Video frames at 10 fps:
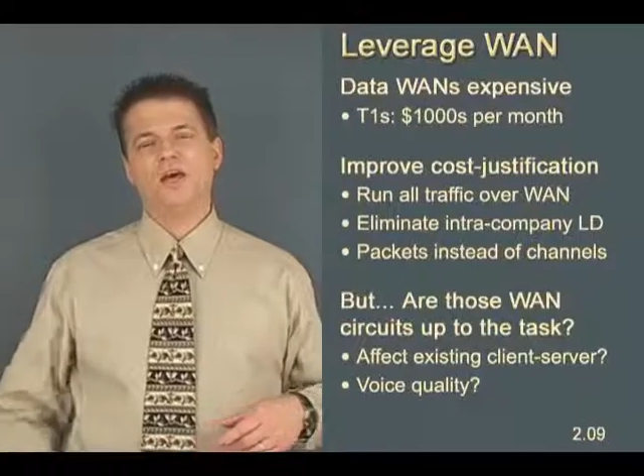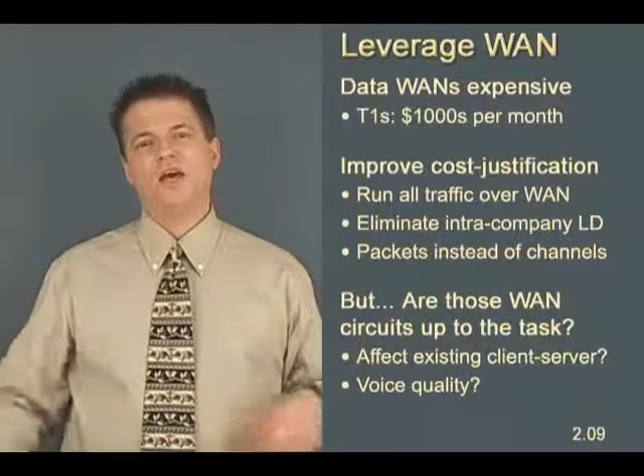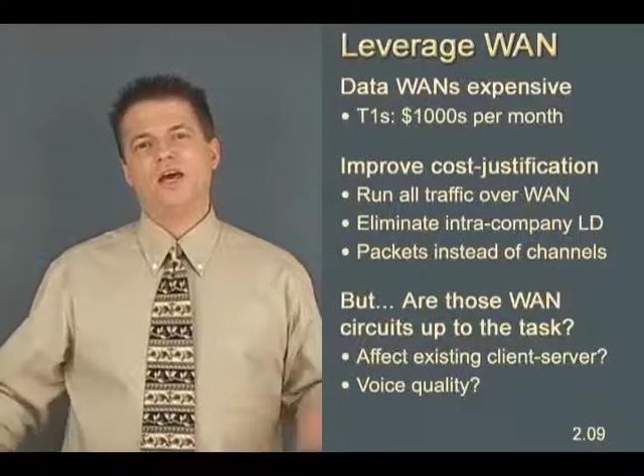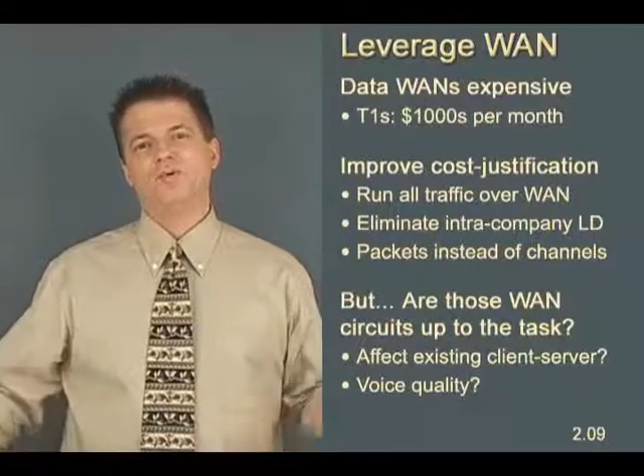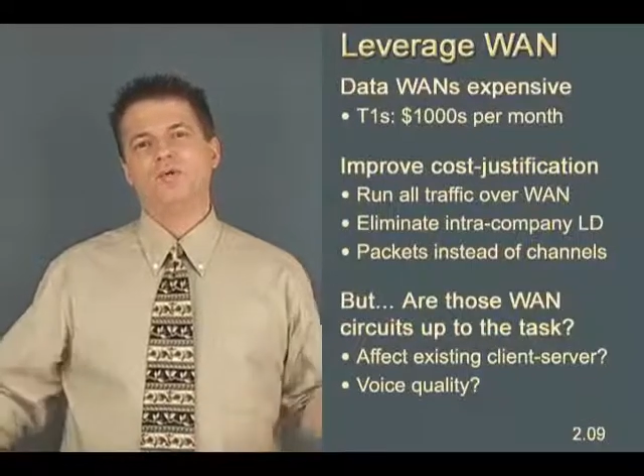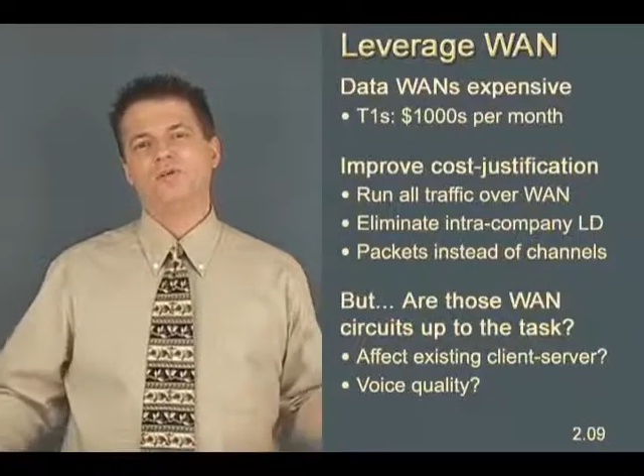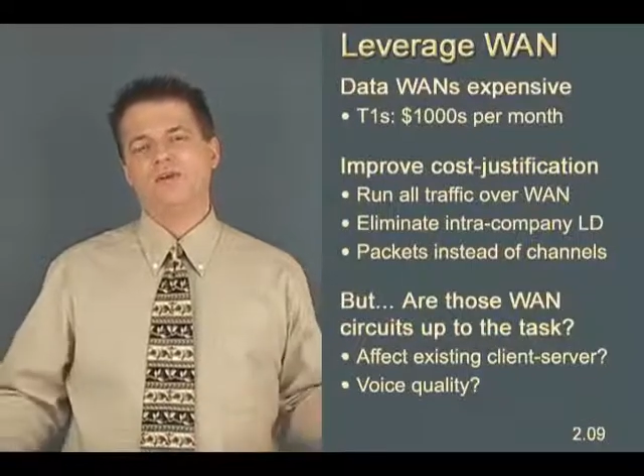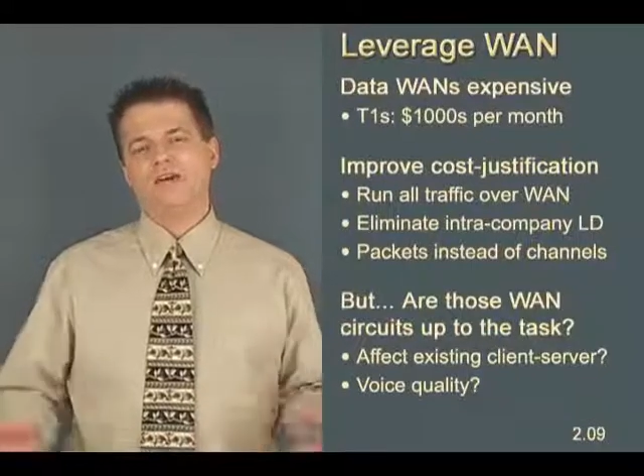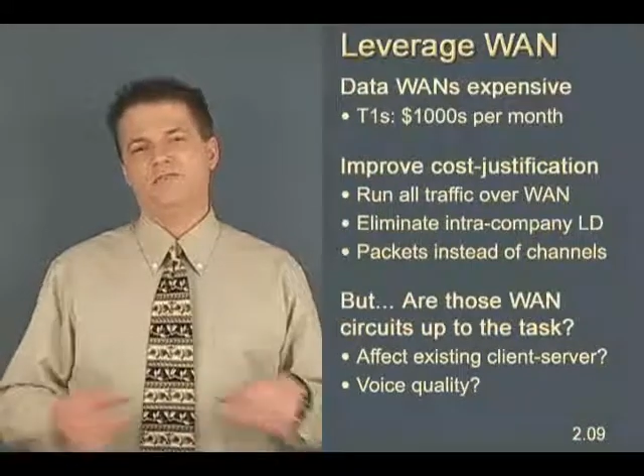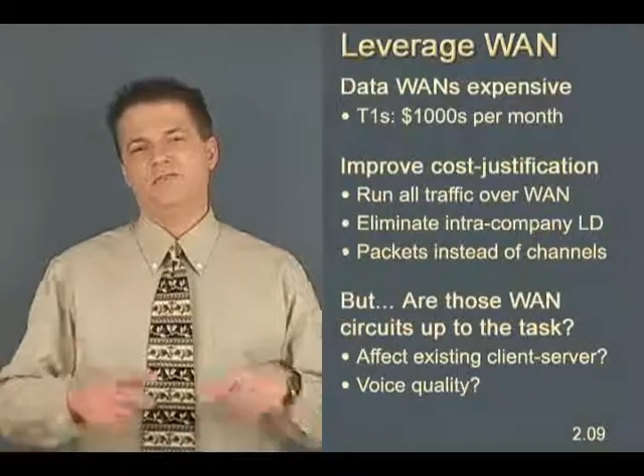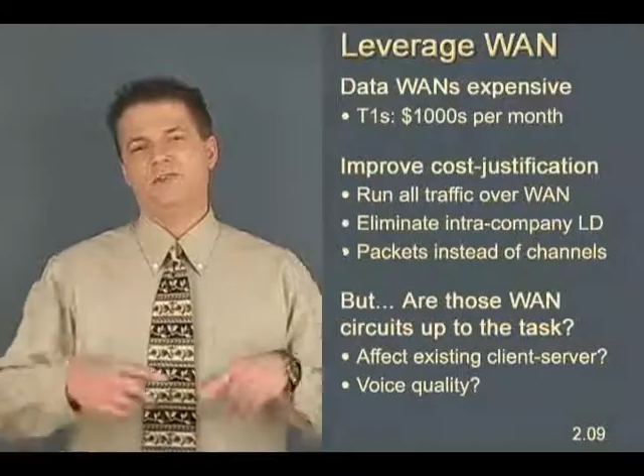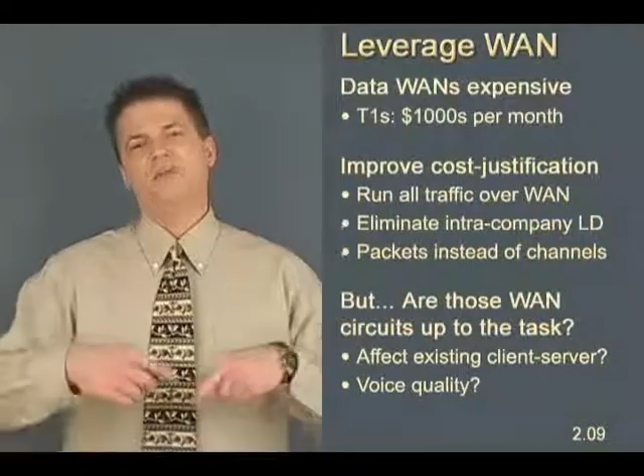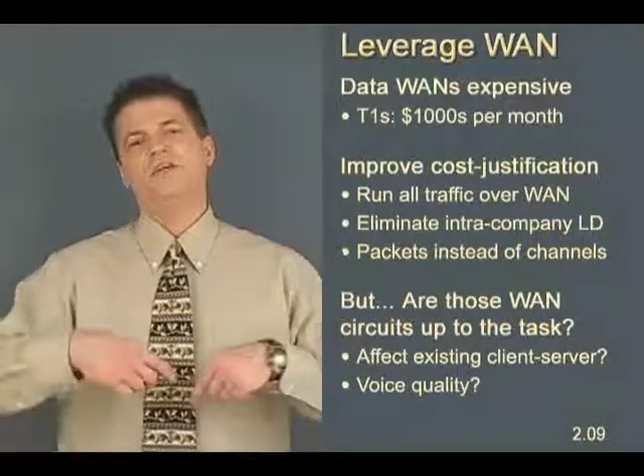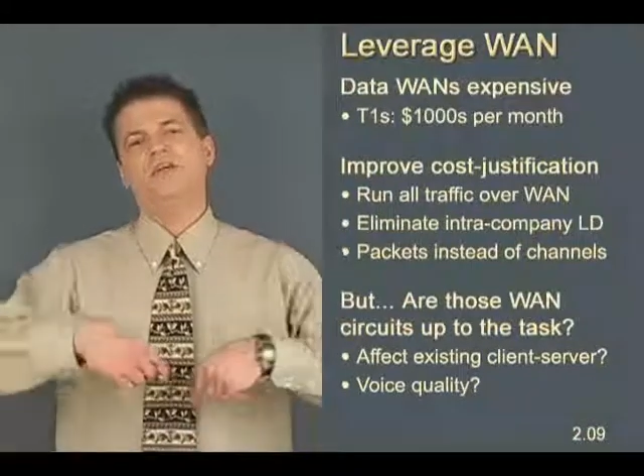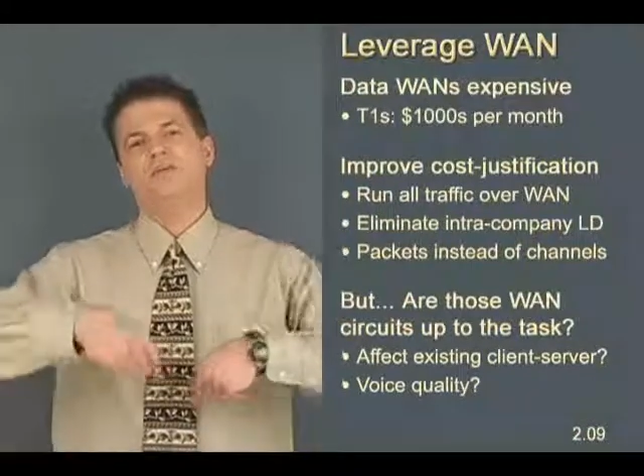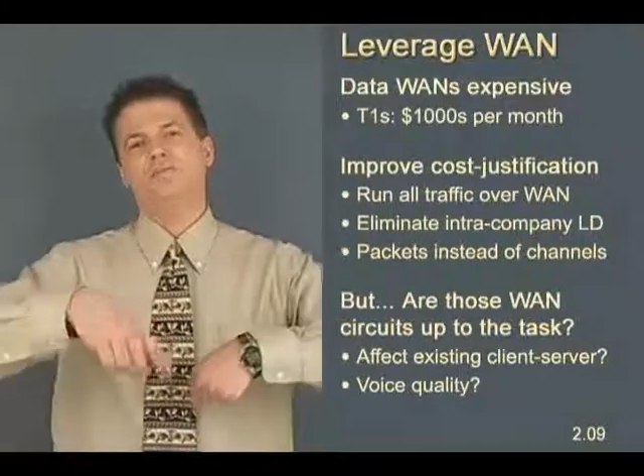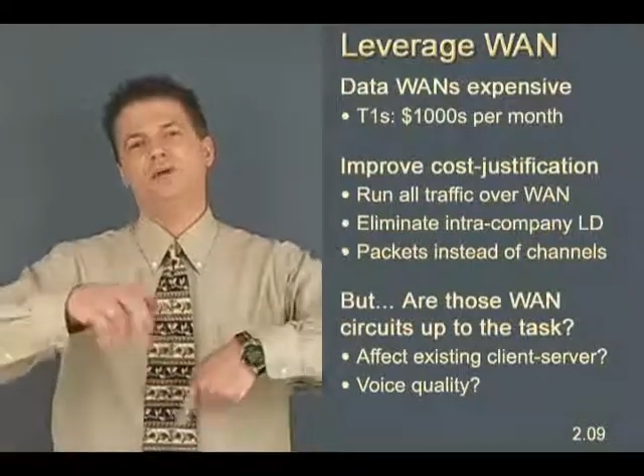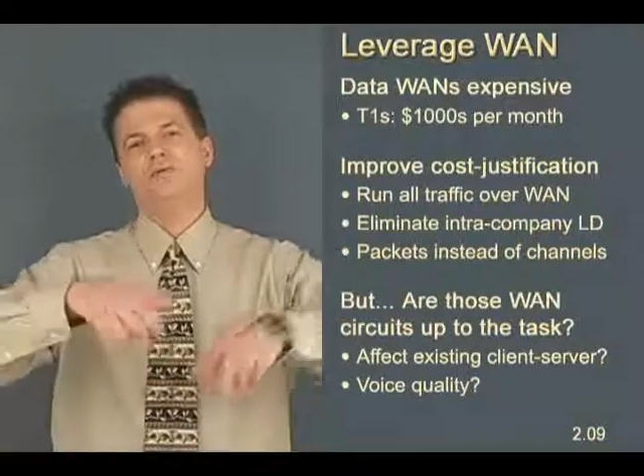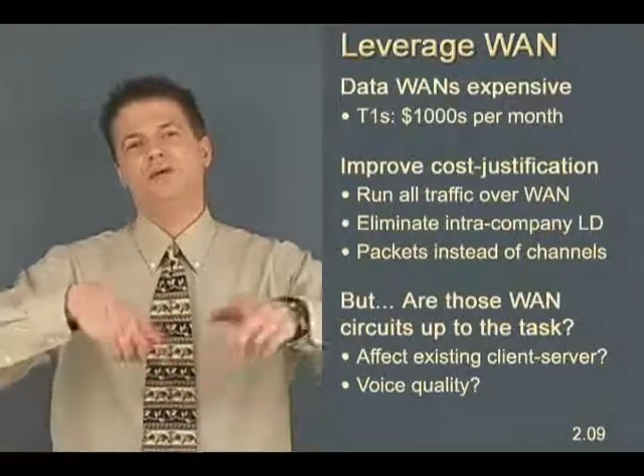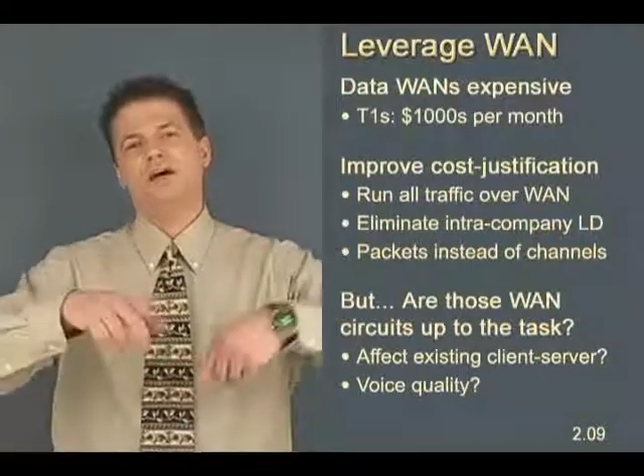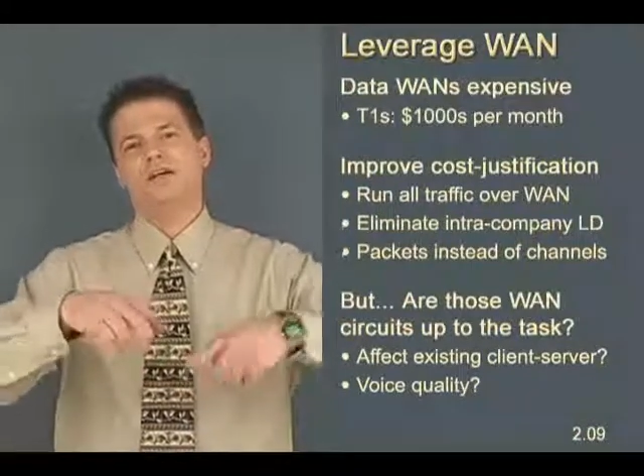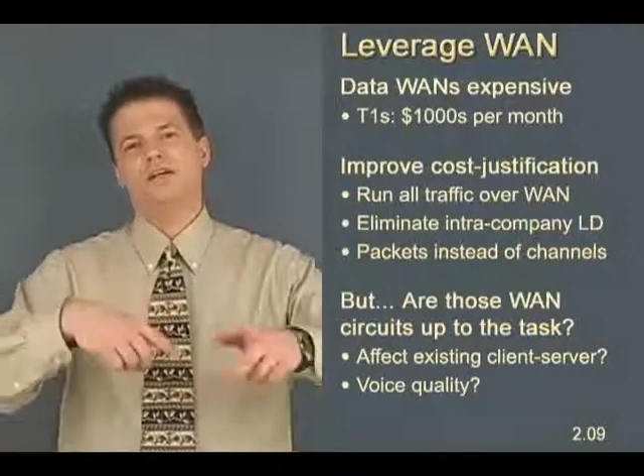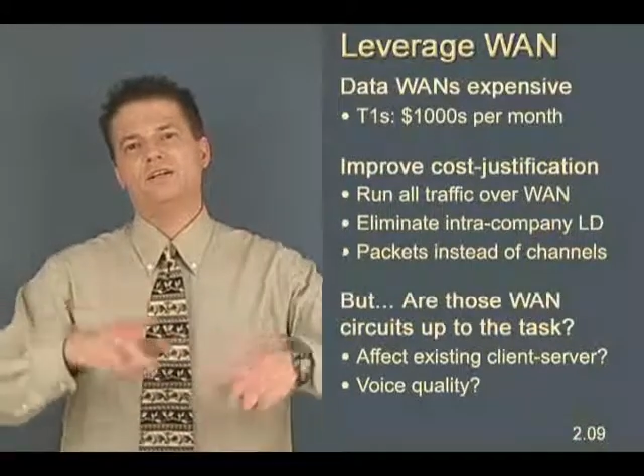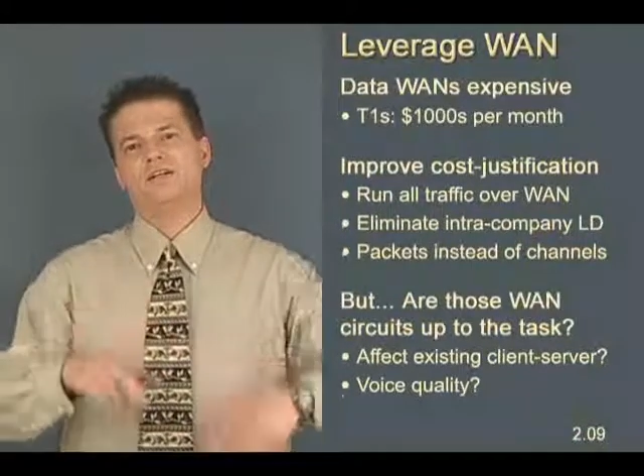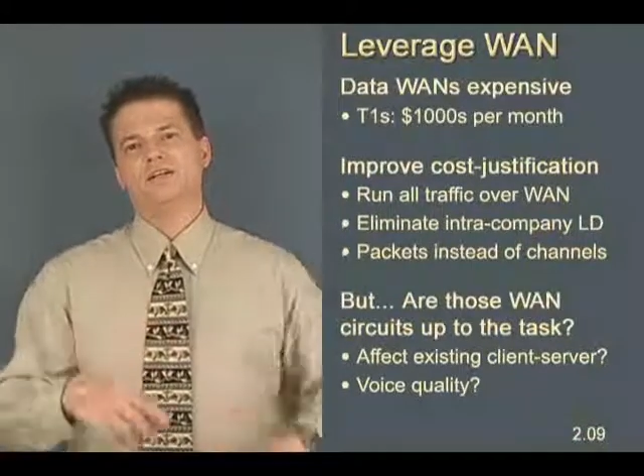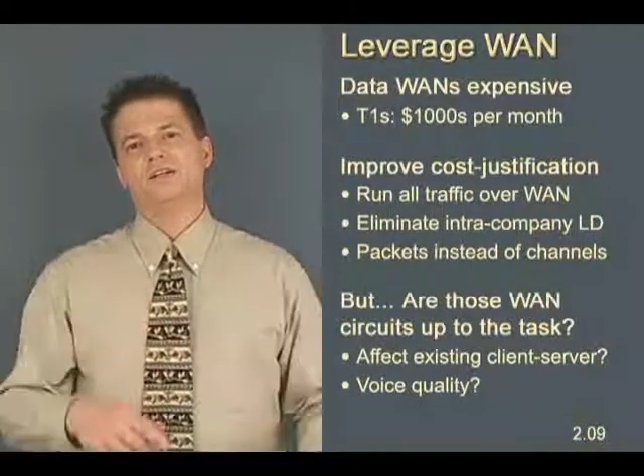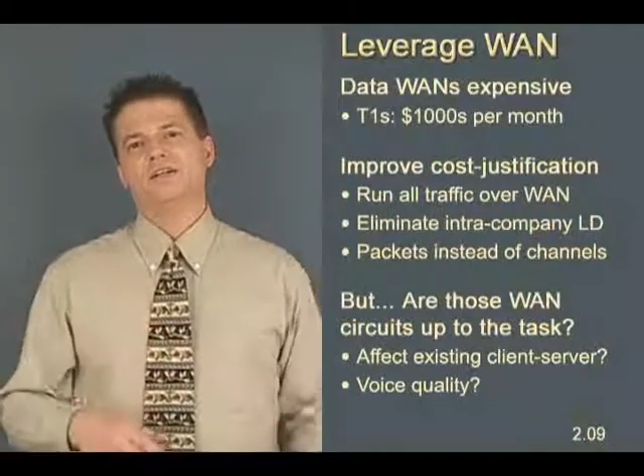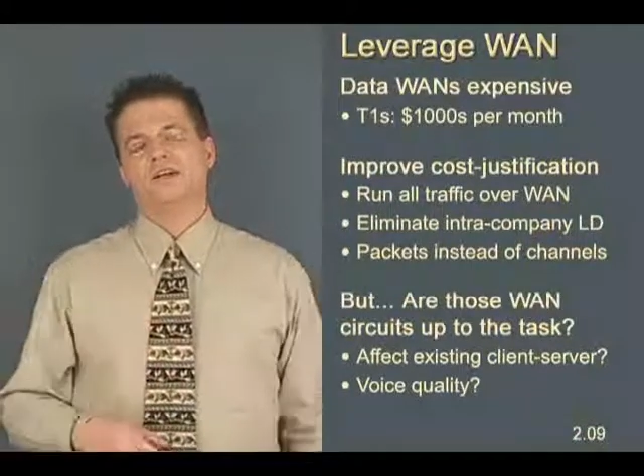and we'll put everything in IP packets.